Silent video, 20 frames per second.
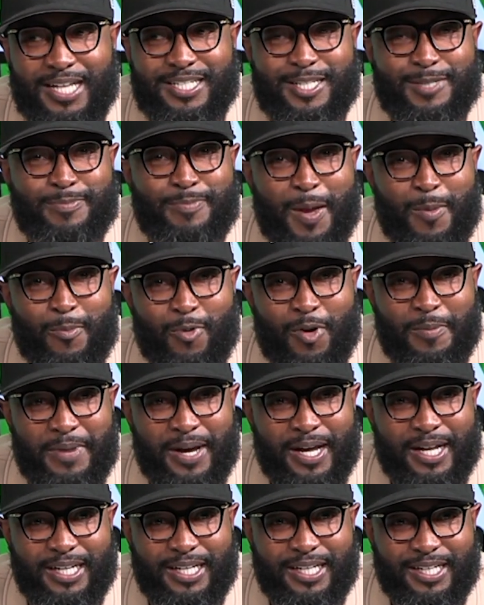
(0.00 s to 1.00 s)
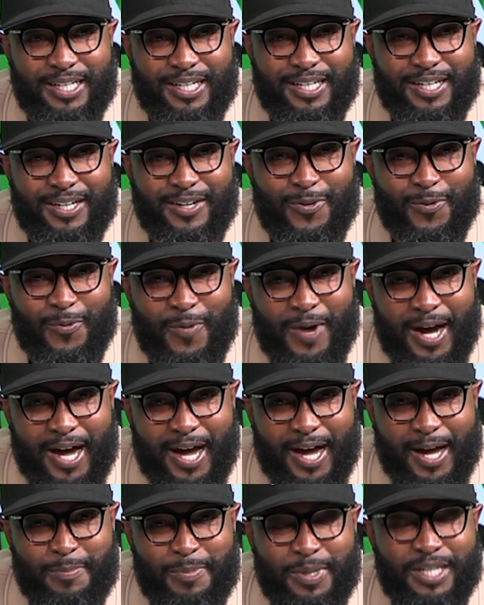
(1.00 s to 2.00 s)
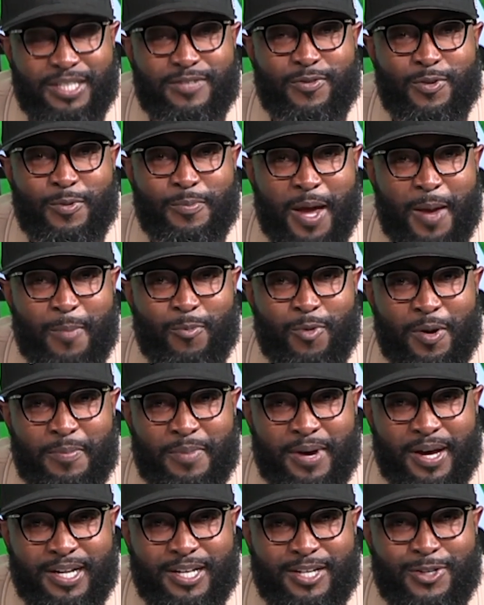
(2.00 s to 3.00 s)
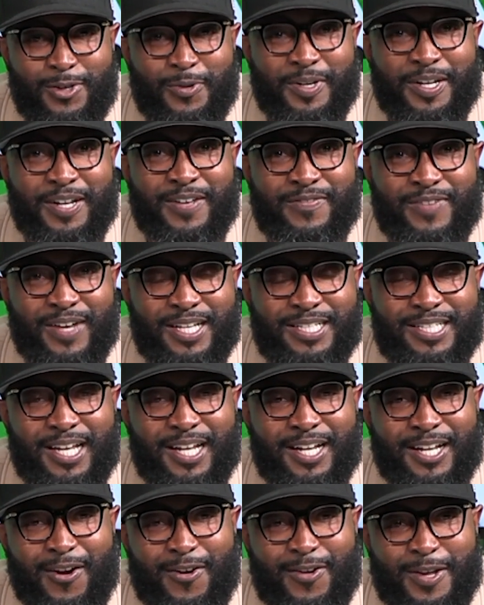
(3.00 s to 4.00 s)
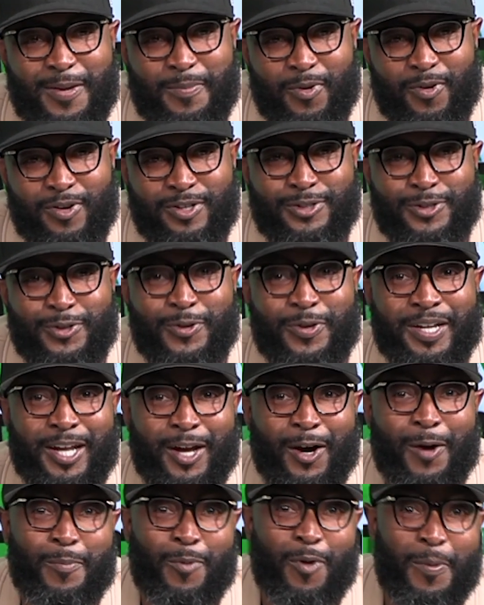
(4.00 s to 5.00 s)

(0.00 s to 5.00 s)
is make more money. Why? Because if you make more money, you can invest in learning more so you can help more